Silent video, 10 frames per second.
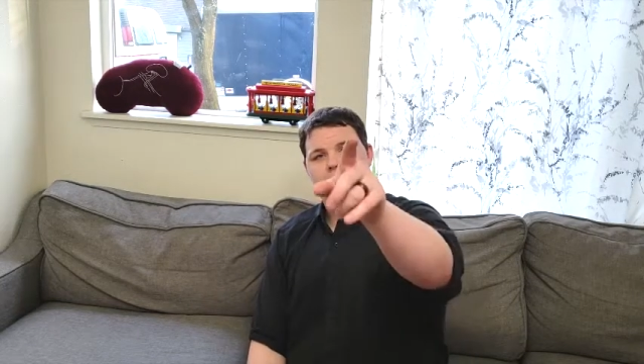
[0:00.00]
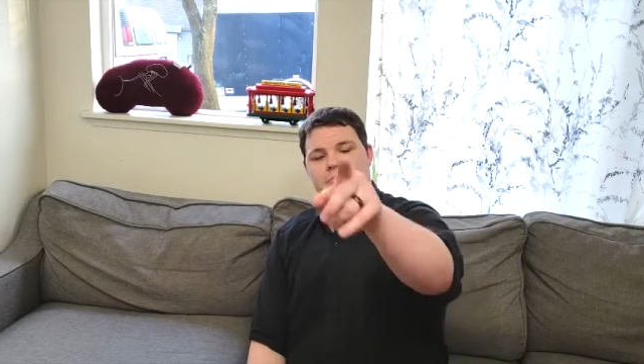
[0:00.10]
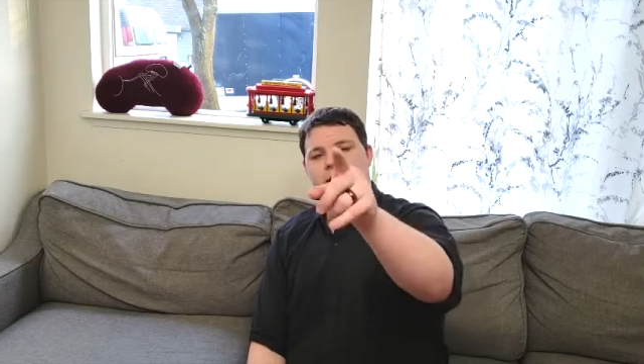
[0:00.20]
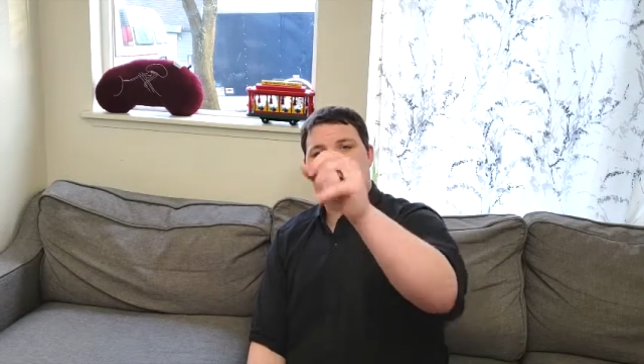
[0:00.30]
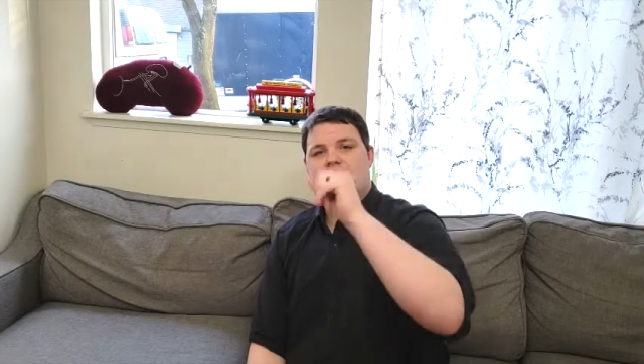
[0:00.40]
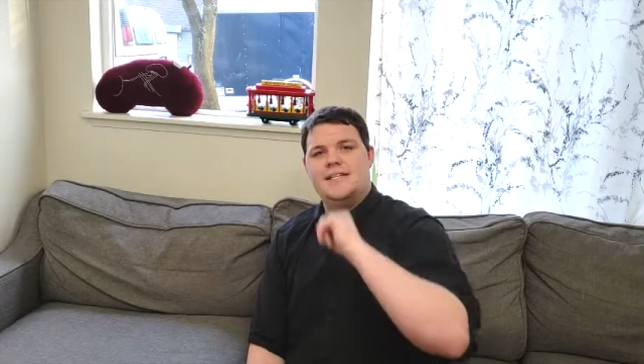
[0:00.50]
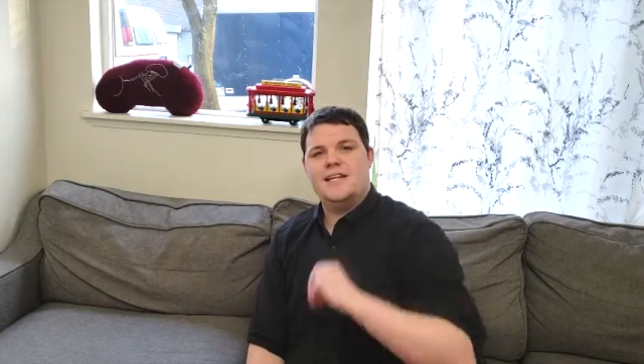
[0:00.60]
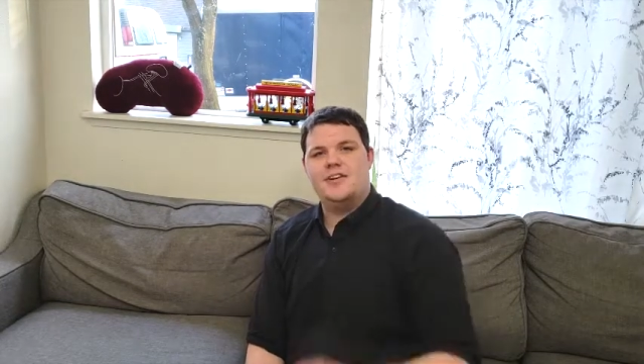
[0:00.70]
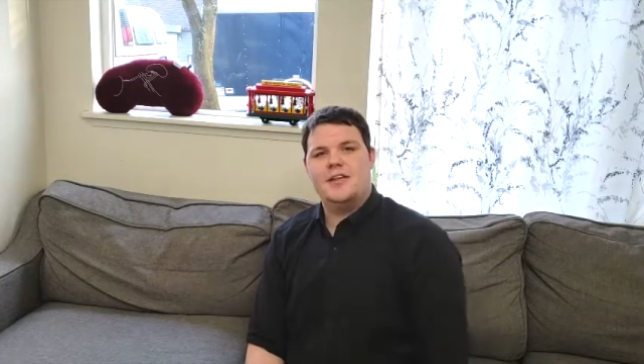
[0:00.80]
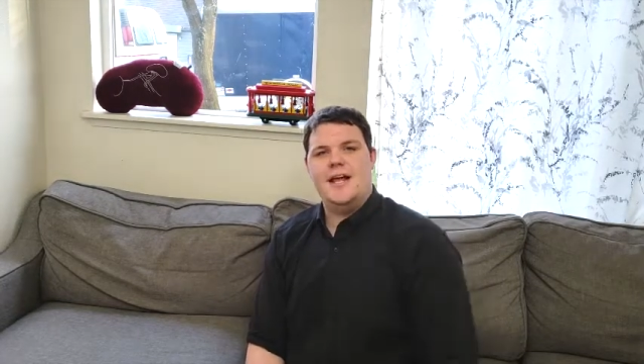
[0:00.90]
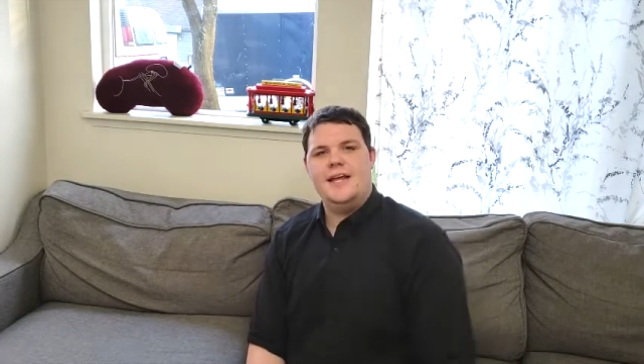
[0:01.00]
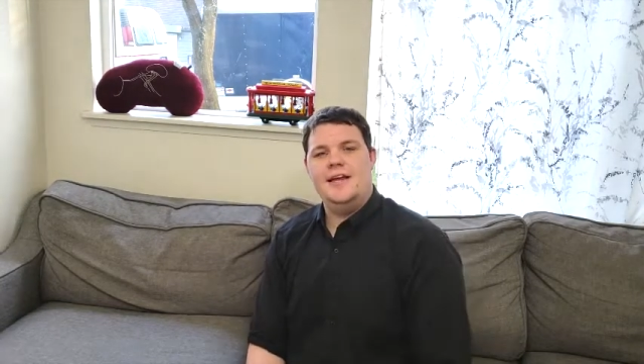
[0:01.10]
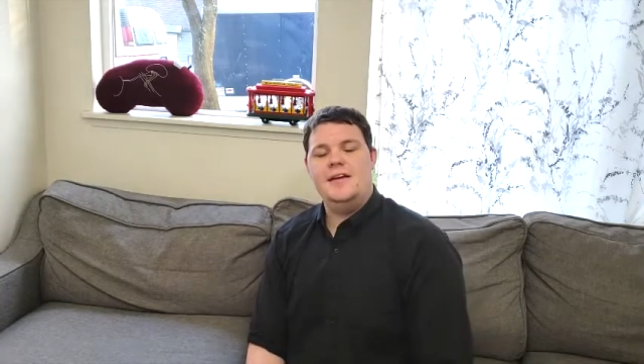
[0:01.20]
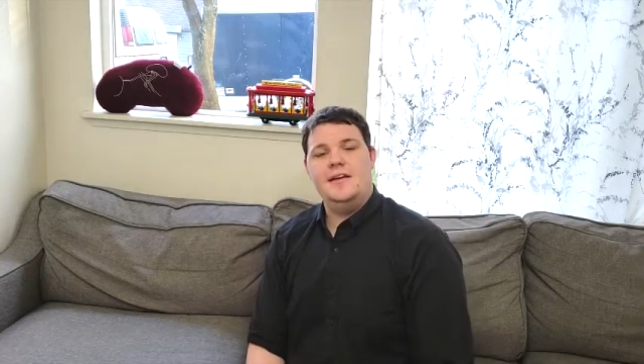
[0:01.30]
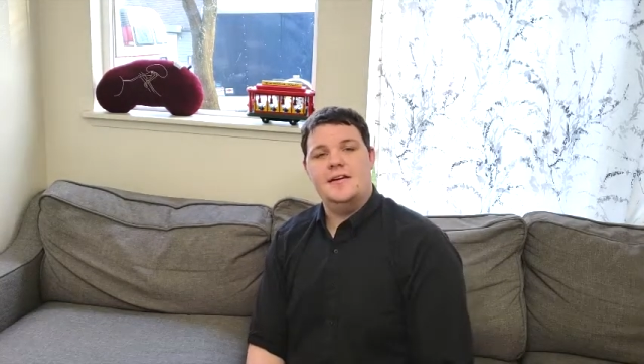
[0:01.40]
Please consider
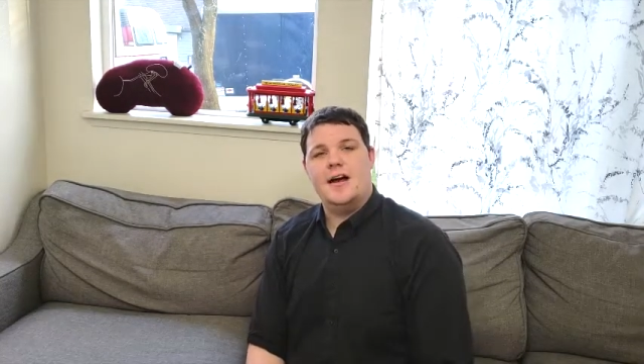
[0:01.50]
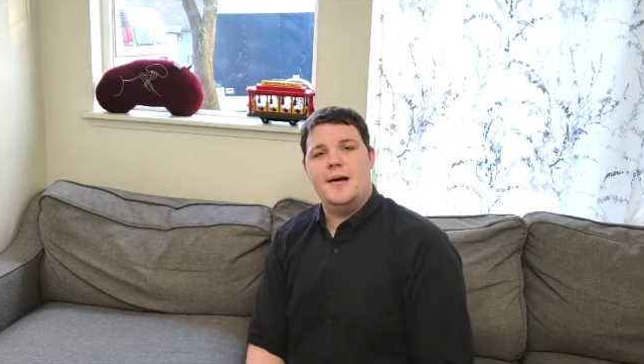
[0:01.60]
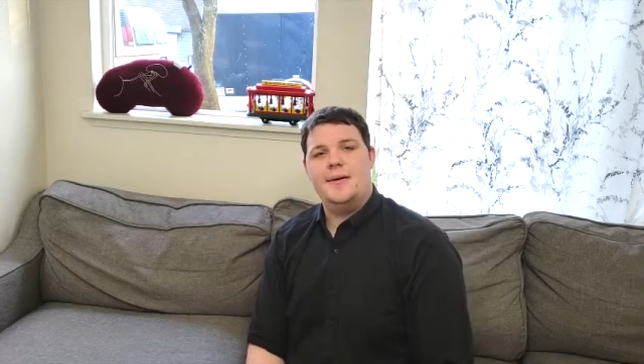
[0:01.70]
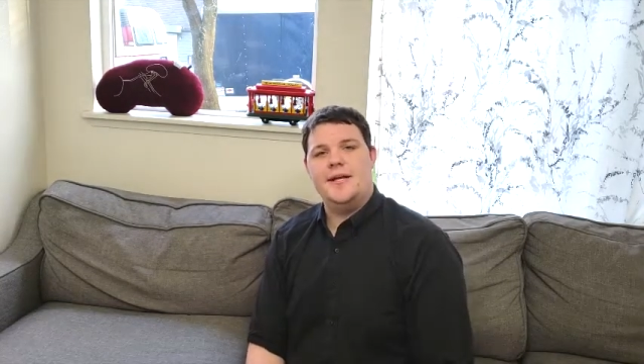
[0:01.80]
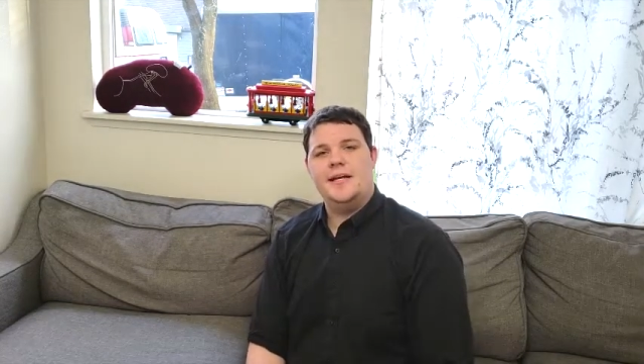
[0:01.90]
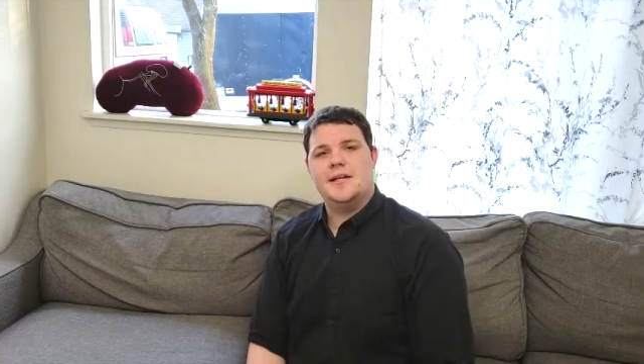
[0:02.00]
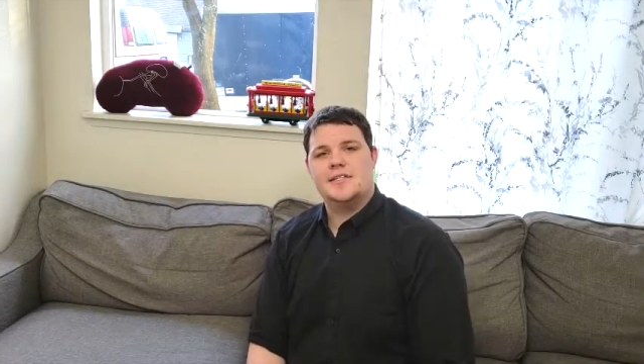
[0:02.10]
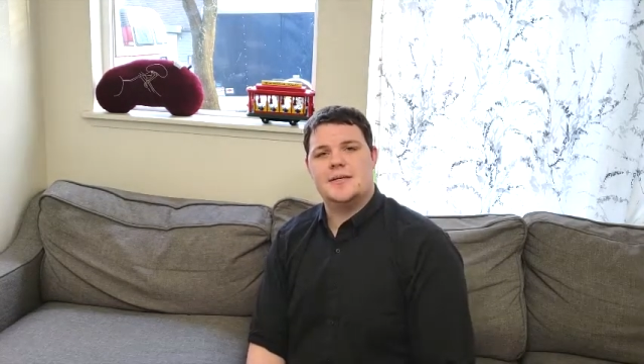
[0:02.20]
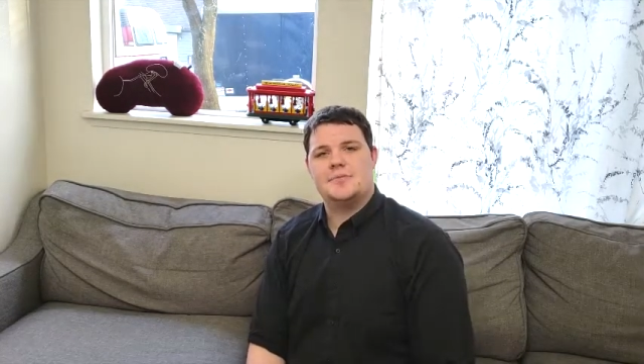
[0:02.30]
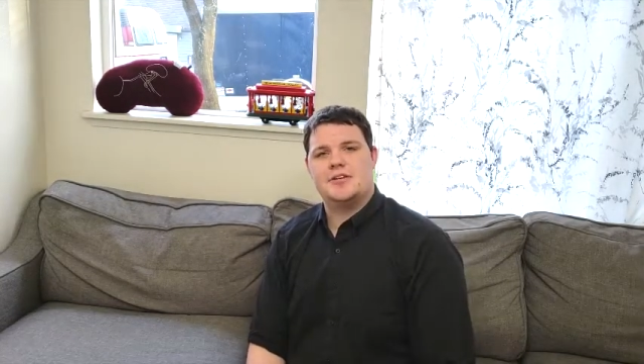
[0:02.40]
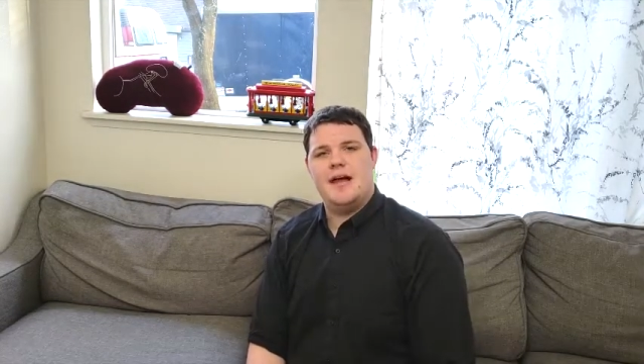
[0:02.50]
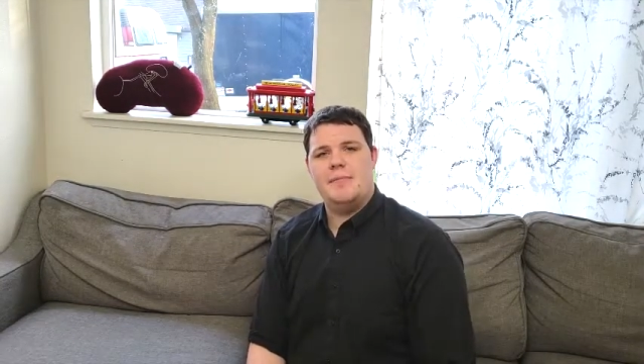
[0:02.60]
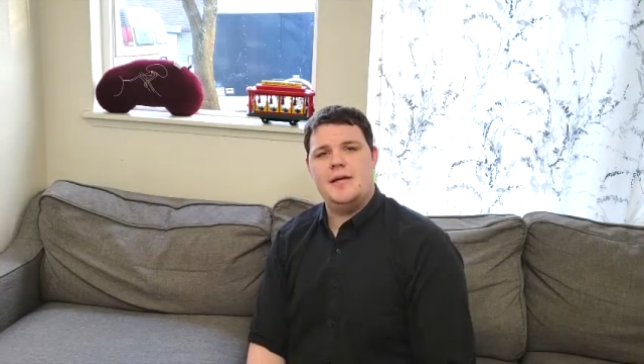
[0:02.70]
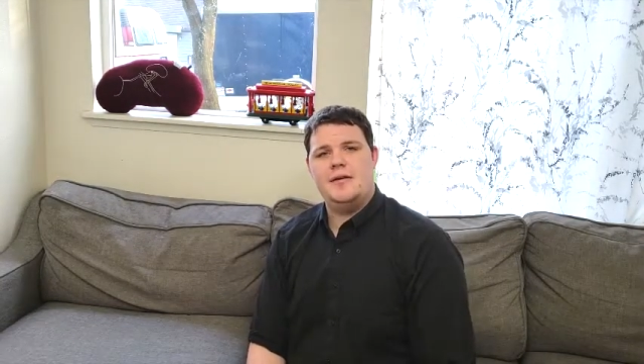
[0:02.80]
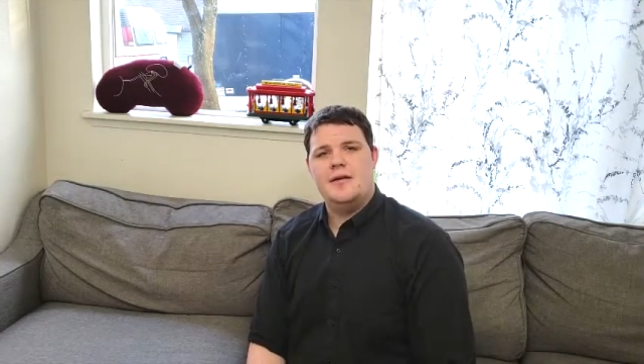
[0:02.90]
liking, commenting, and
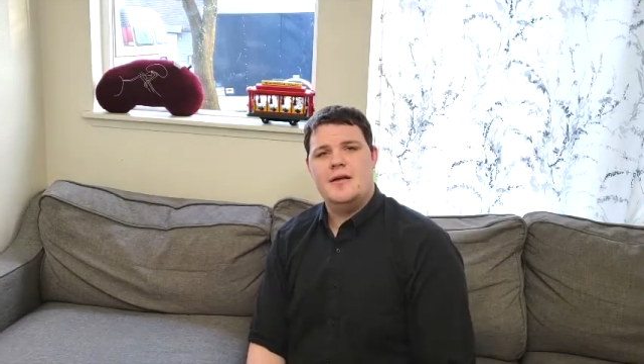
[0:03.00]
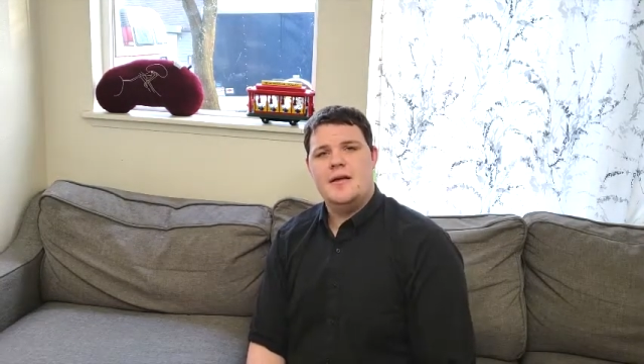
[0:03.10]
subscribing.